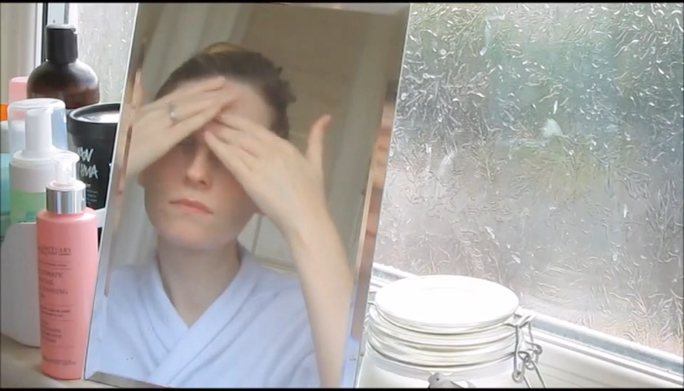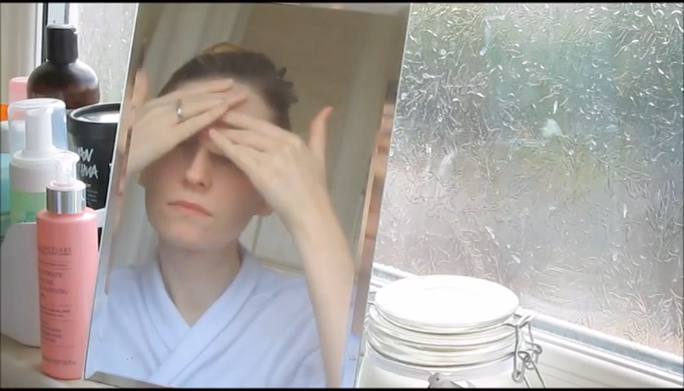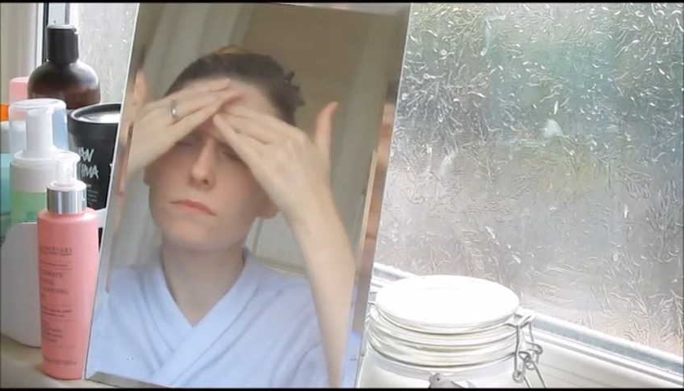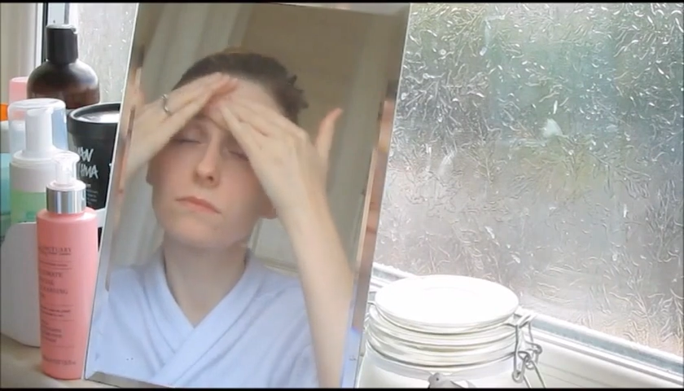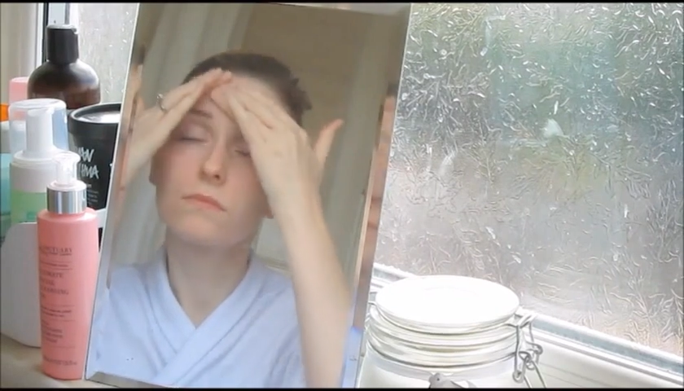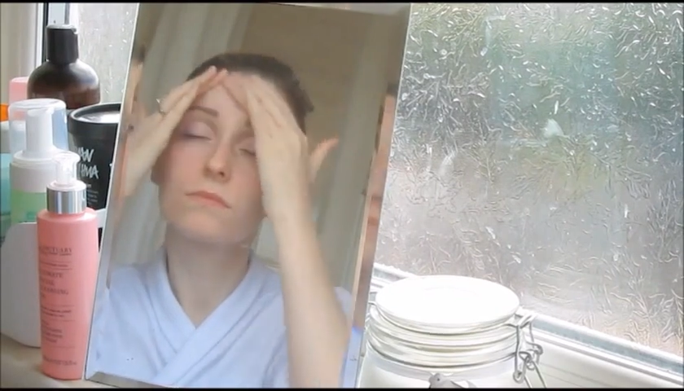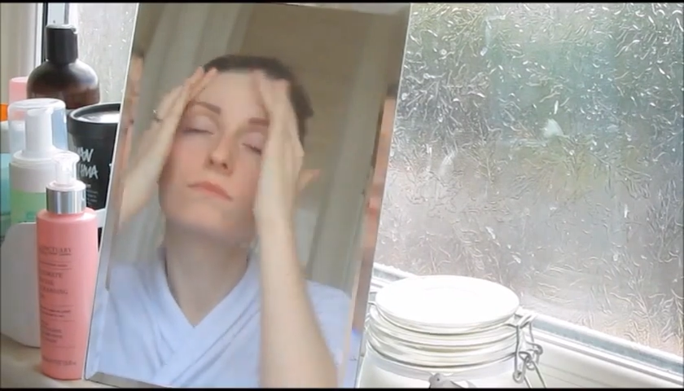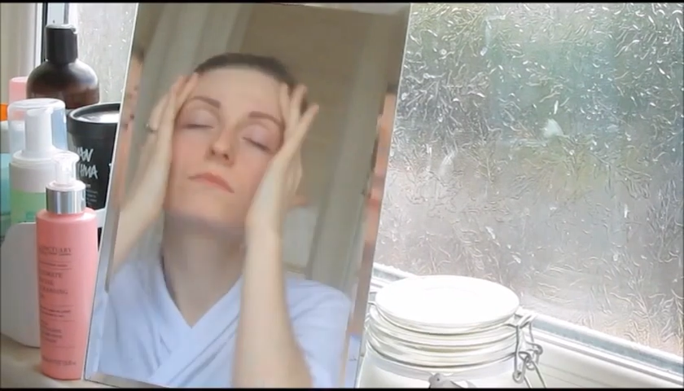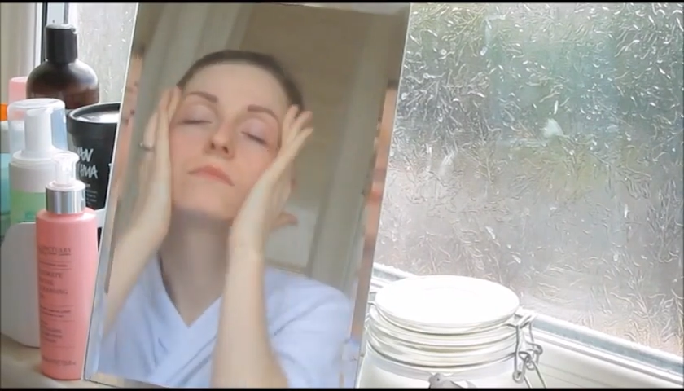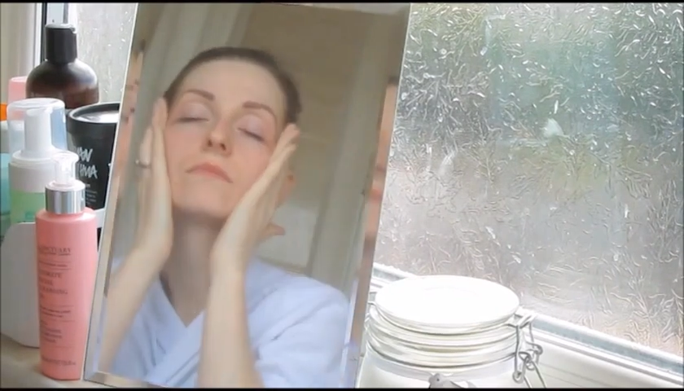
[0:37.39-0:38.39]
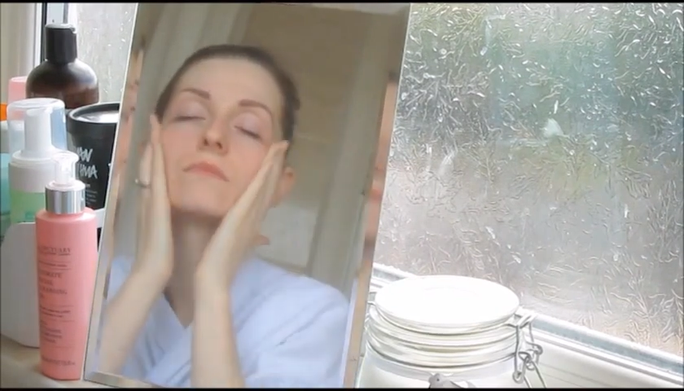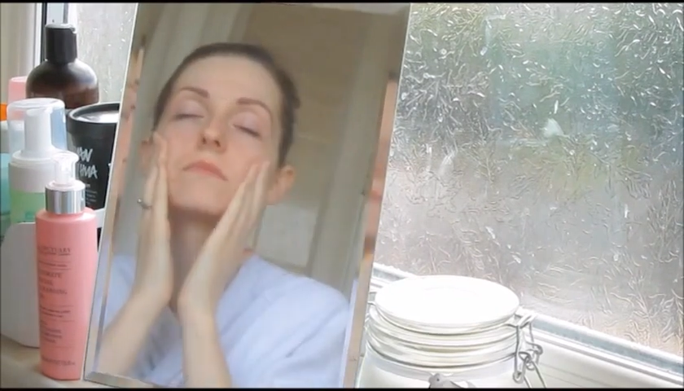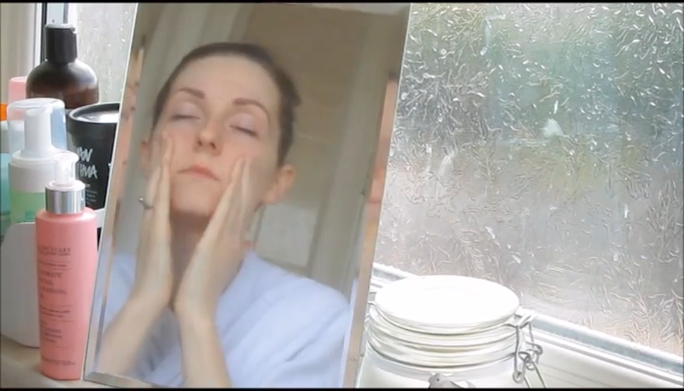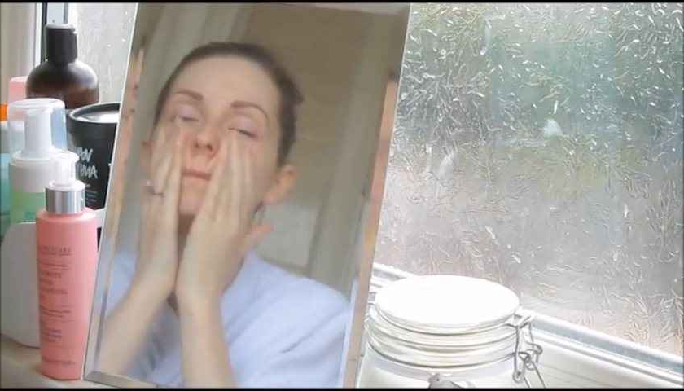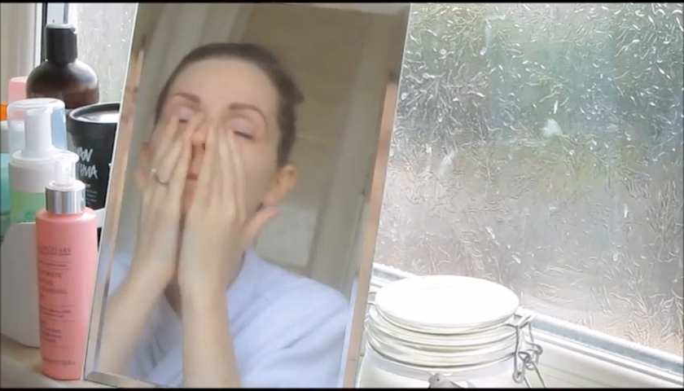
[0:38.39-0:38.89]
any mascara has managed
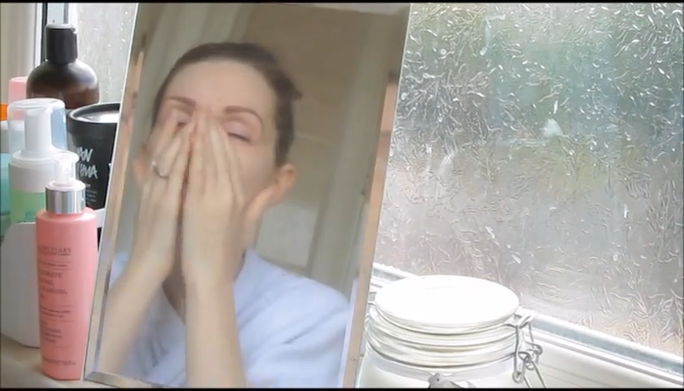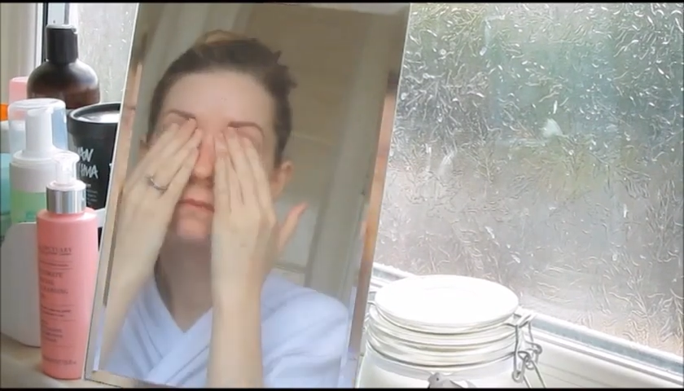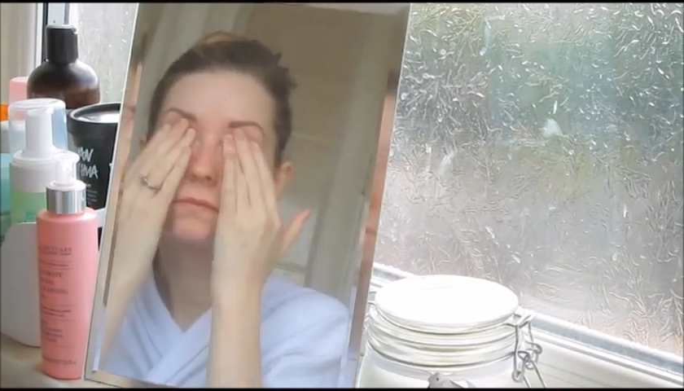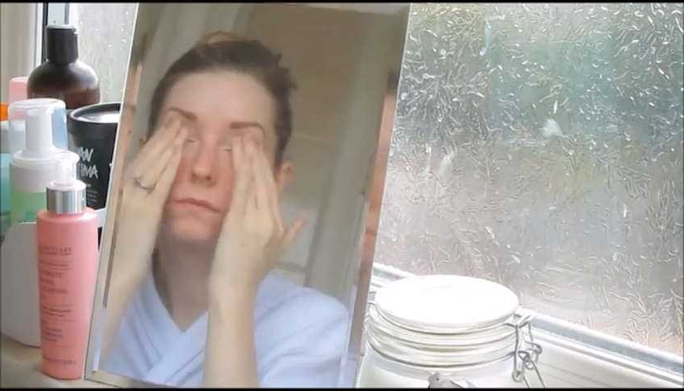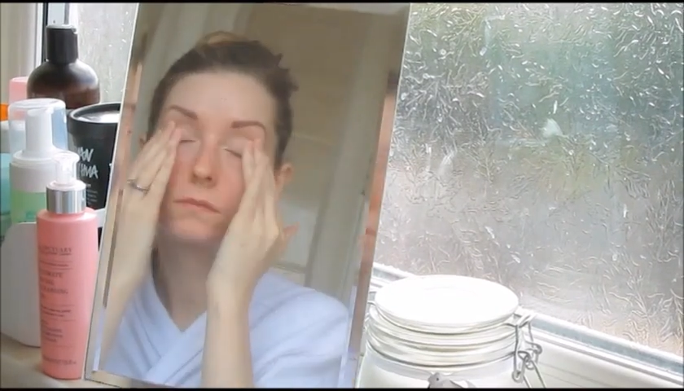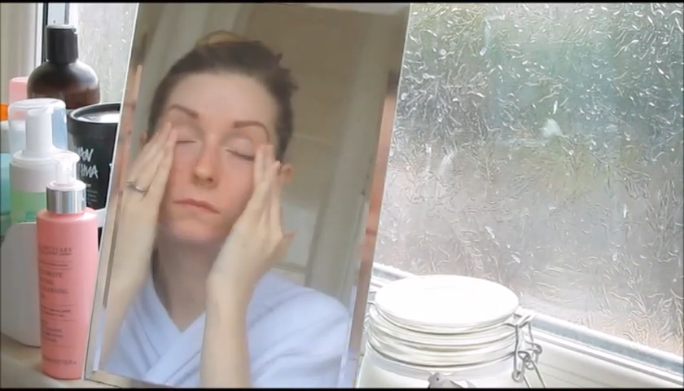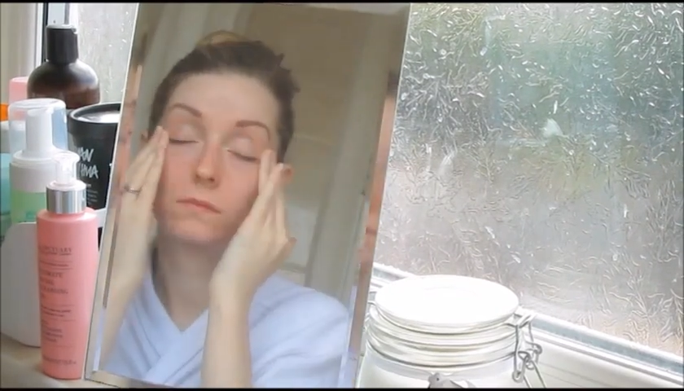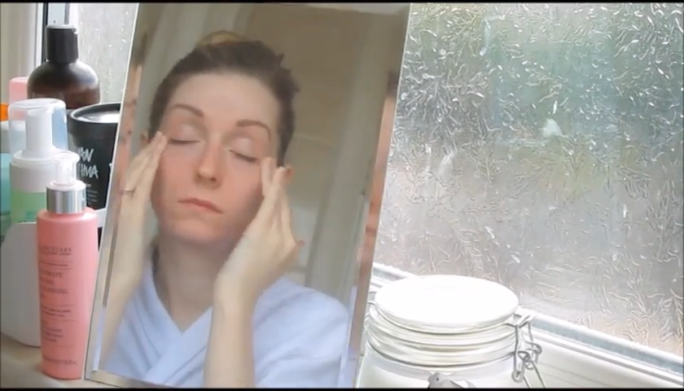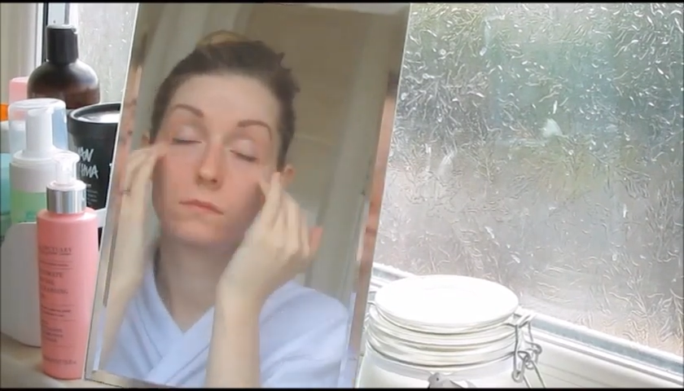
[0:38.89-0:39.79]
to stick around.